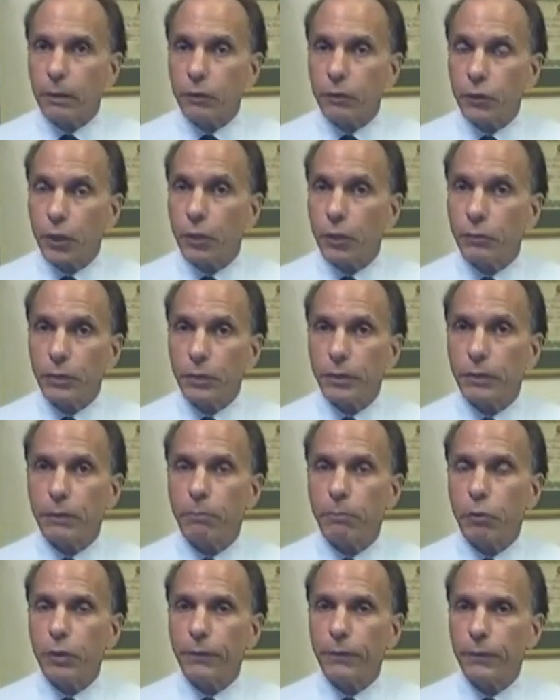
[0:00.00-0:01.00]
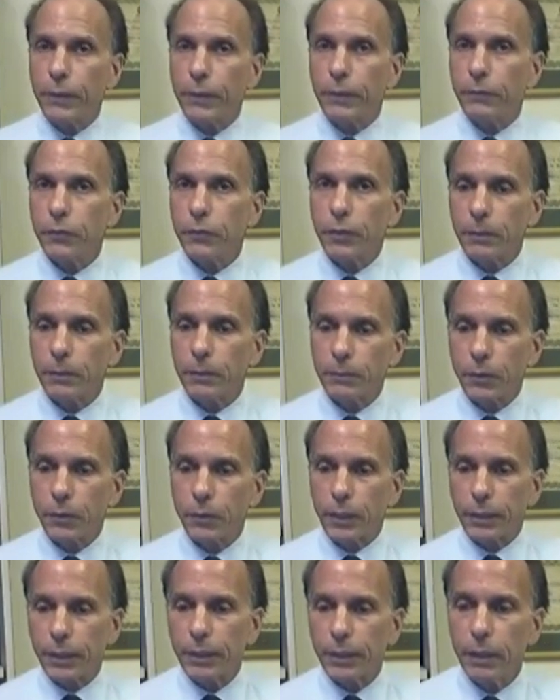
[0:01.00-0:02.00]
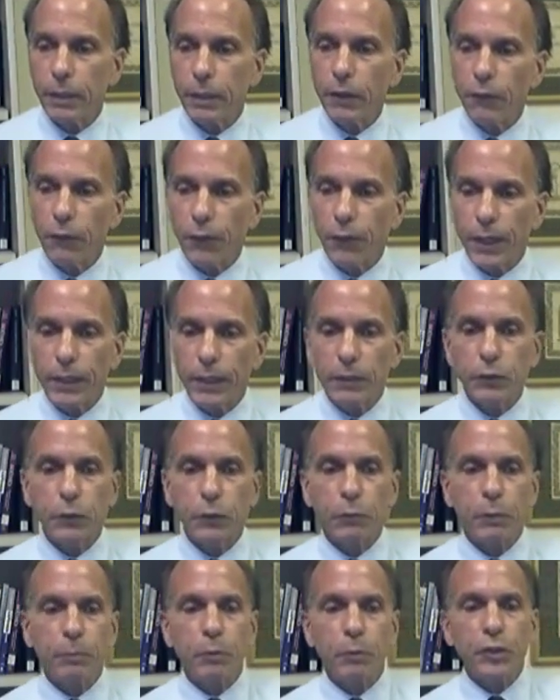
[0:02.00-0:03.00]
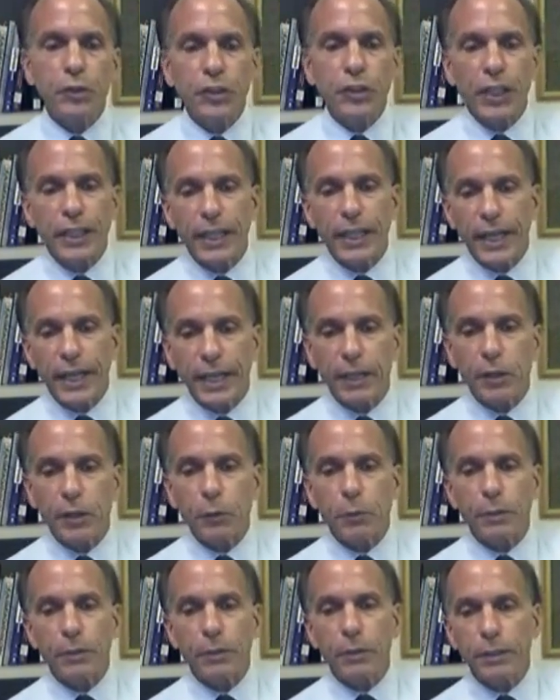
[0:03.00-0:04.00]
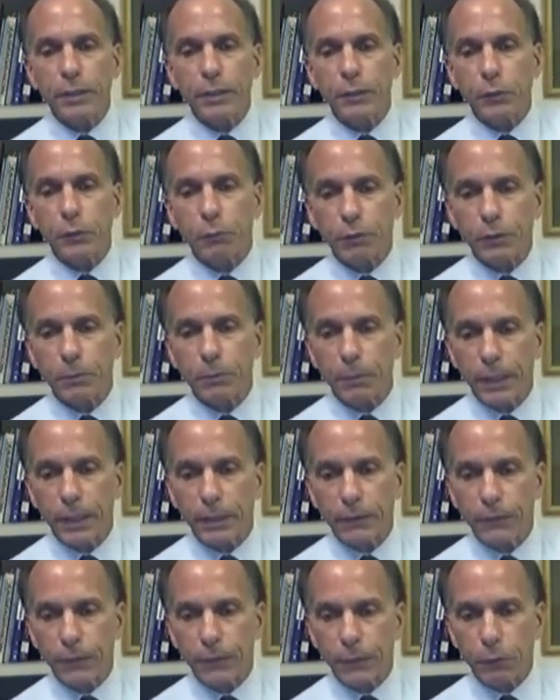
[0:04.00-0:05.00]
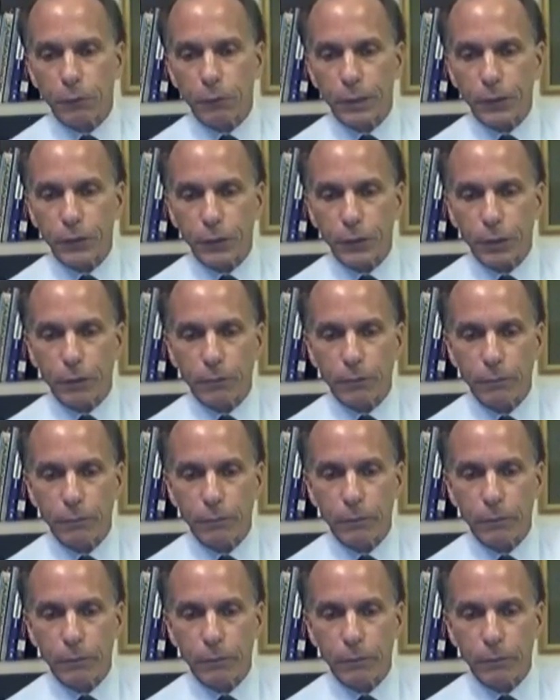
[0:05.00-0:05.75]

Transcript: shown in the previous study, fail to appreciate adequately the risk-benefit ratio.